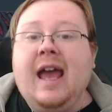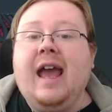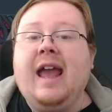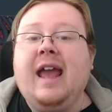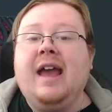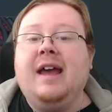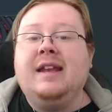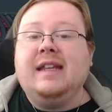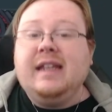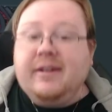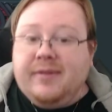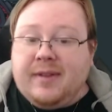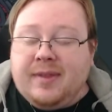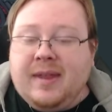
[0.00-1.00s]
And
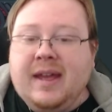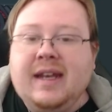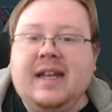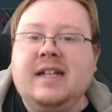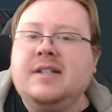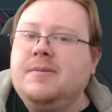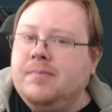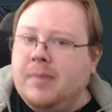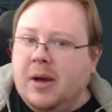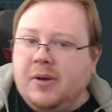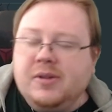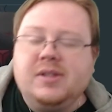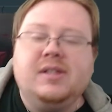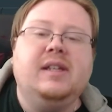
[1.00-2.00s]
even then, it's
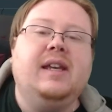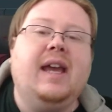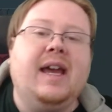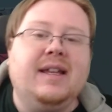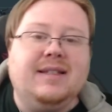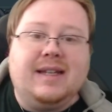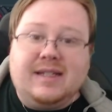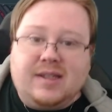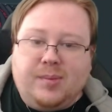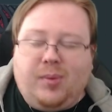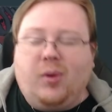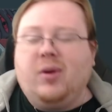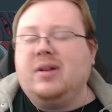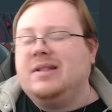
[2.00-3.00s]
mostly as a
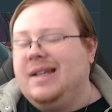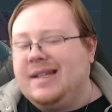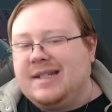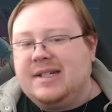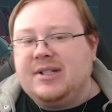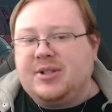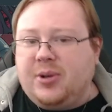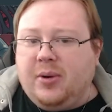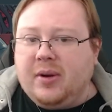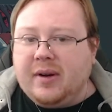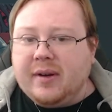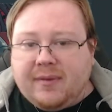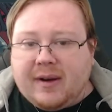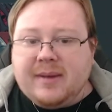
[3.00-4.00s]
support slash
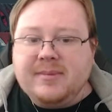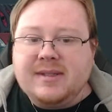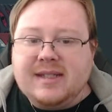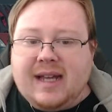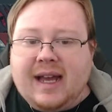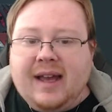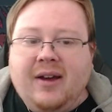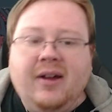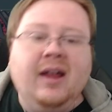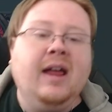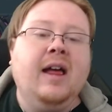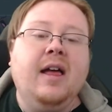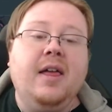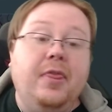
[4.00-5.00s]
controller frame style.
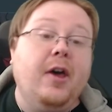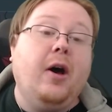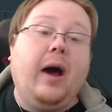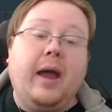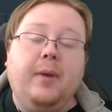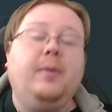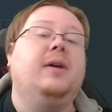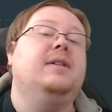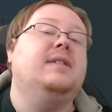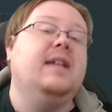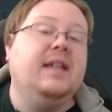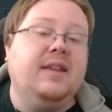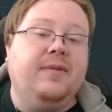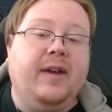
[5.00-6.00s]
Though I will
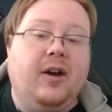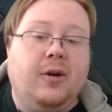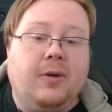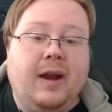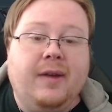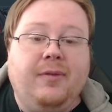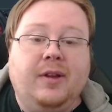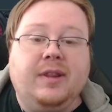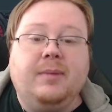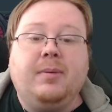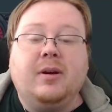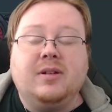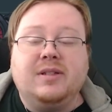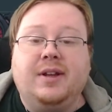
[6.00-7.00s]
say the Veil Rifle and the
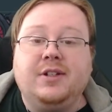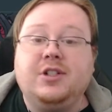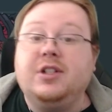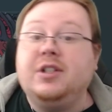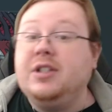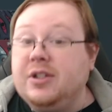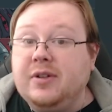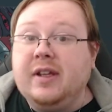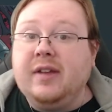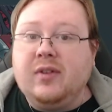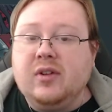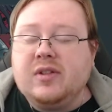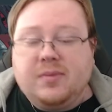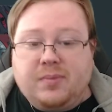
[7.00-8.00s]
Burst Launcher do give
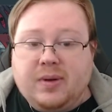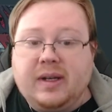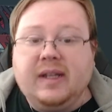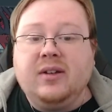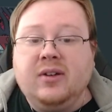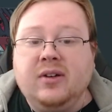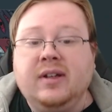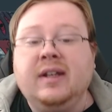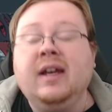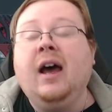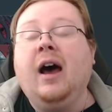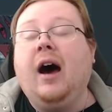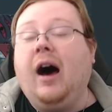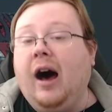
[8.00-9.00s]
you some pretty good
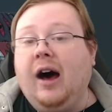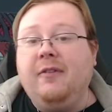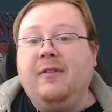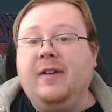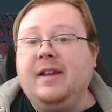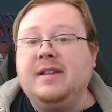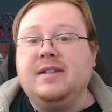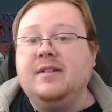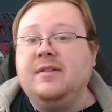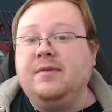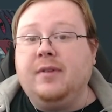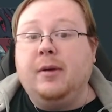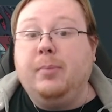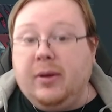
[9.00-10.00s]

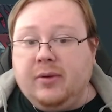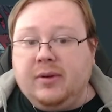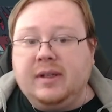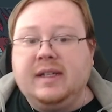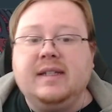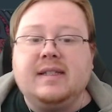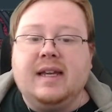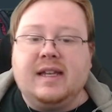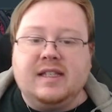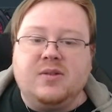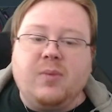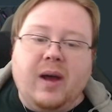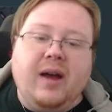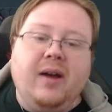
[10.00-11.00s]
offensive abilities
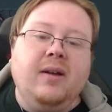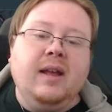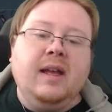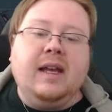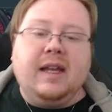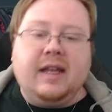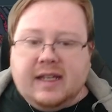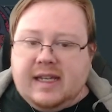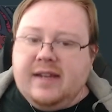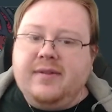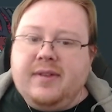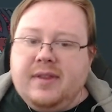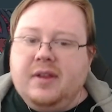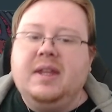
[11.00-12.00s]
as well.
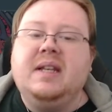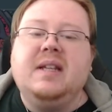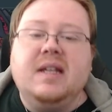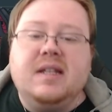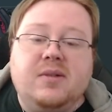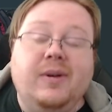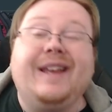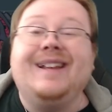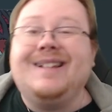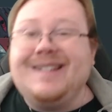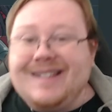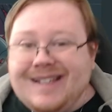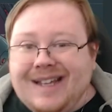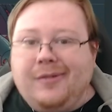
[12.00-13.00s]
Even though the Duskwing
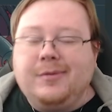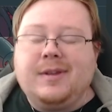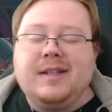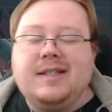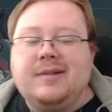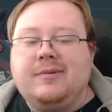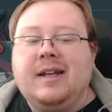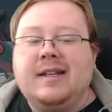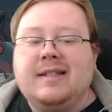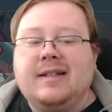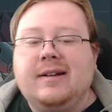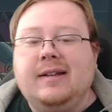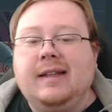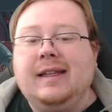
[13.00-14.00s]
itself doesn't
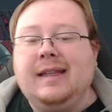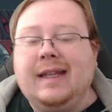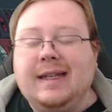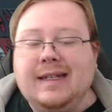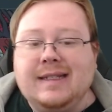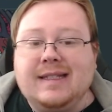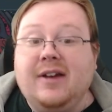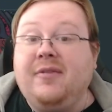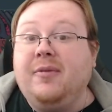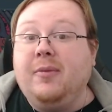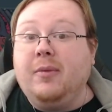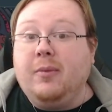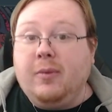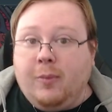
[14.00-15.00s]
necessarily lend itself
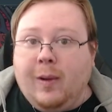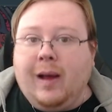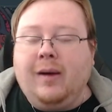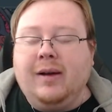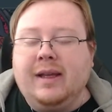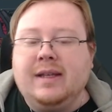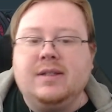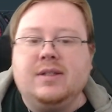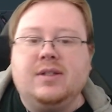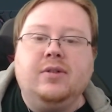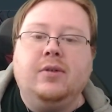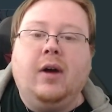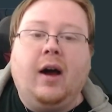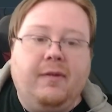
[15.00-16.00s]
well
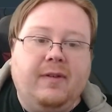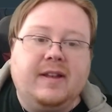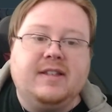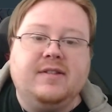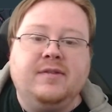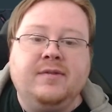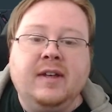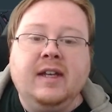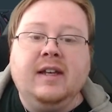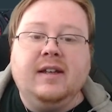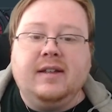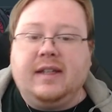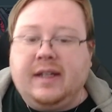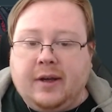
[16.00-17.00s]
into offensive,
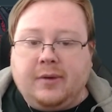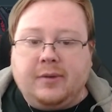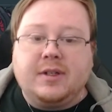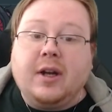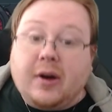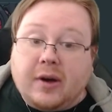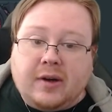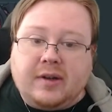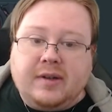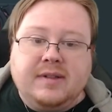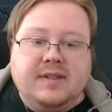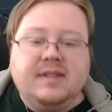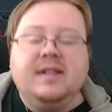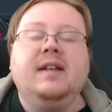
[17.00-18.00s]

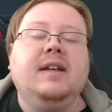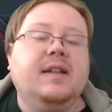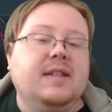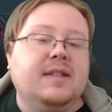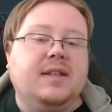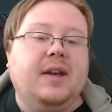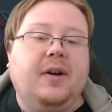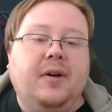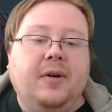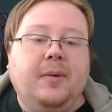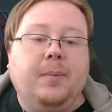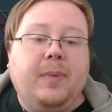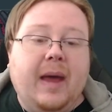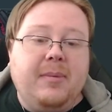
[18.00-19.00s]
turns.
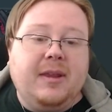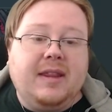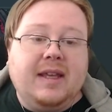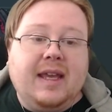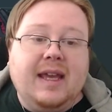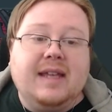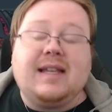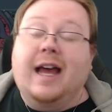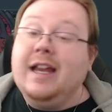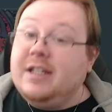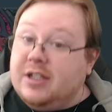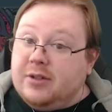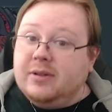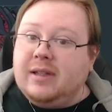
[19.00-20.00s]
So that being the case, I
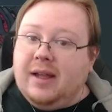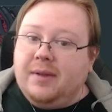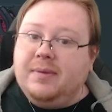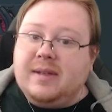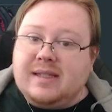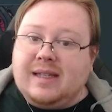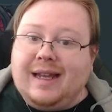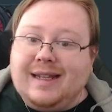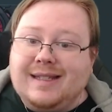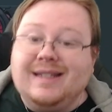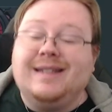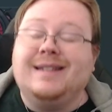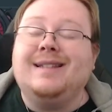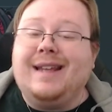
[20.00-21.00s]
do love this
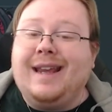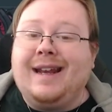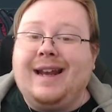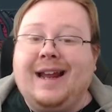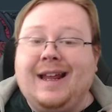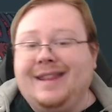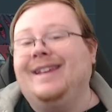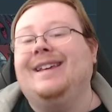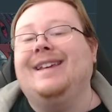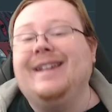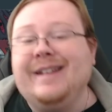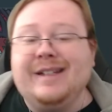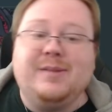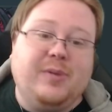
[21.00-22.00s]
license and I think
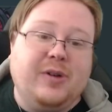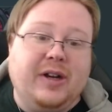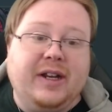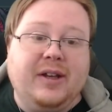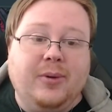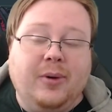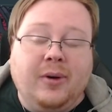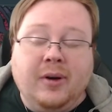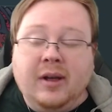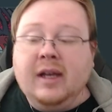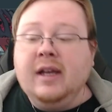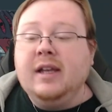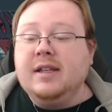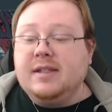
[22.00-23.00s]
it's pretty cool.
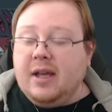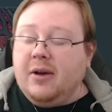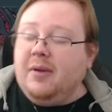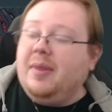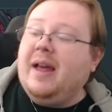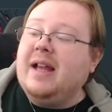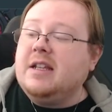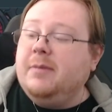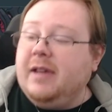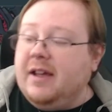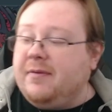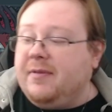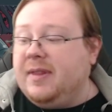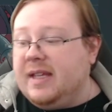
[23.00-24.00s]
So that's gonna be
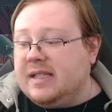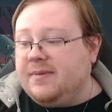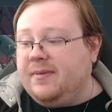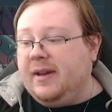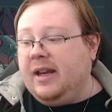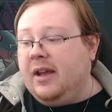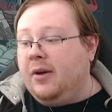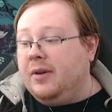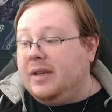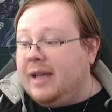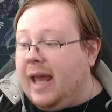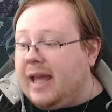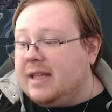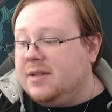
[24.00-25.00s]
it for this video.
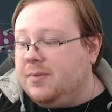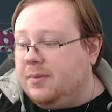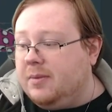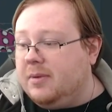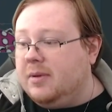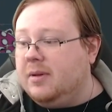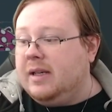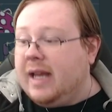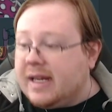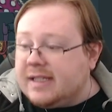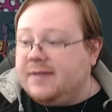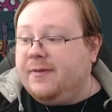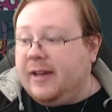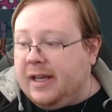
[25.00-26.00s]
Next
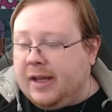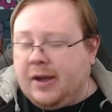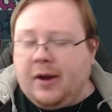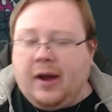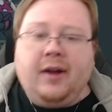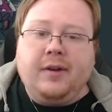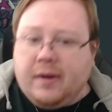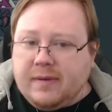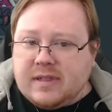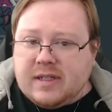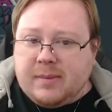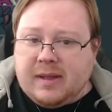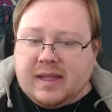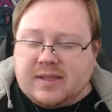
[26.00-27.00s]
video, I don't know if it's
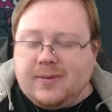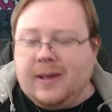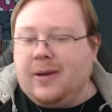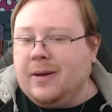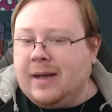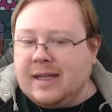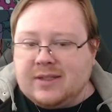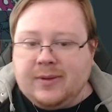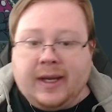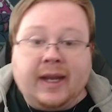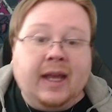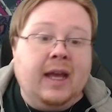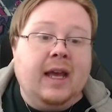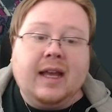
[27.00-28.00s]
gonna be this week or next
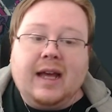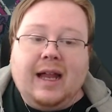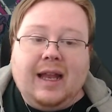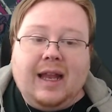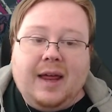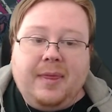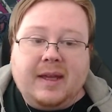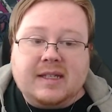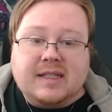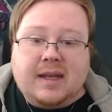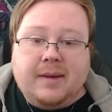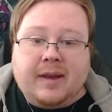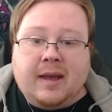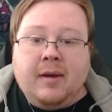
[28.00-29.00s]
week. Got a lot of things
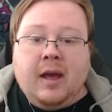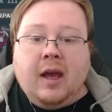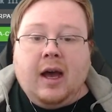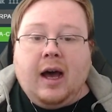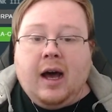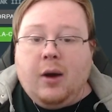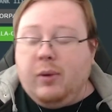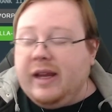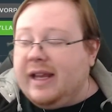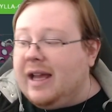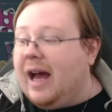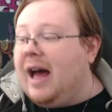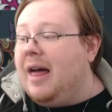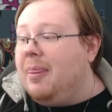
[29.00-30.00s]
coming up. We
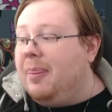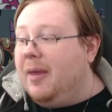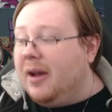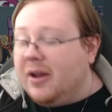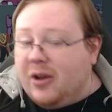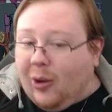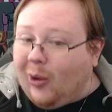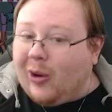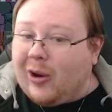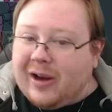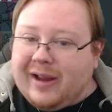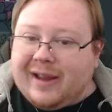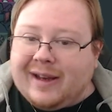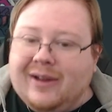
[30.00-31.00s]
got the
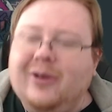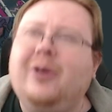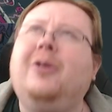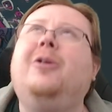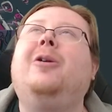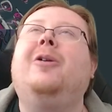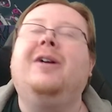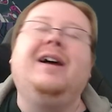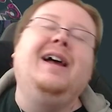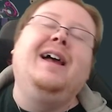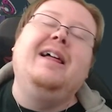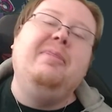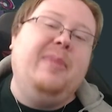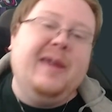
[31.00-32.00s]
Gorgon. Oh,
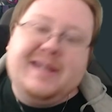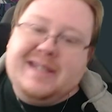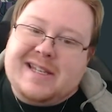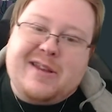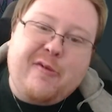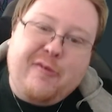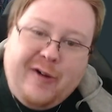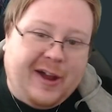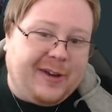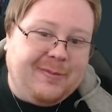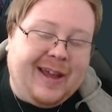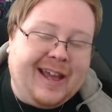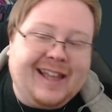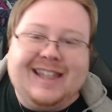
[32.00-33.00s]
this is a fun
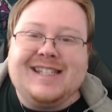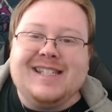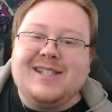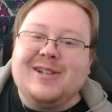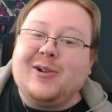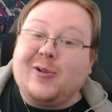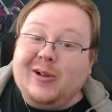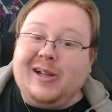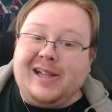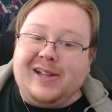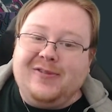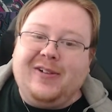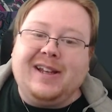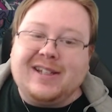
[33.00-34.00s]
mech. This is a
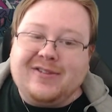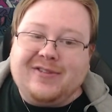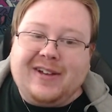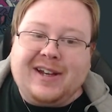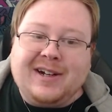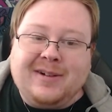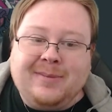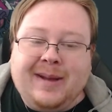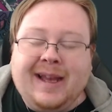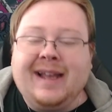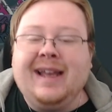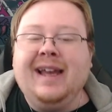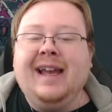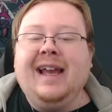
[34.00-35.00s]
really fun defender
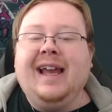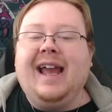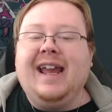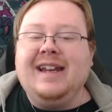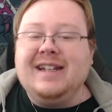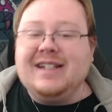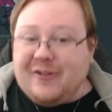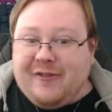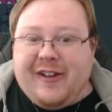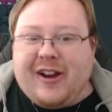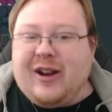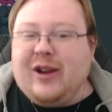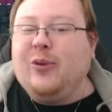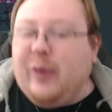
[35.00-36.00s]
mech, and it's a
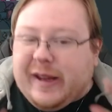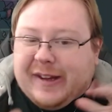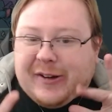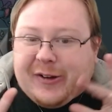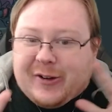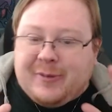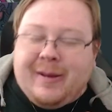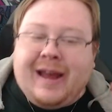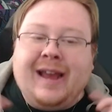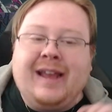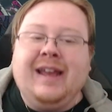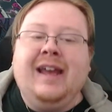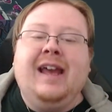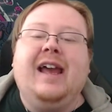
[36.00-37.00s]
very weird mech.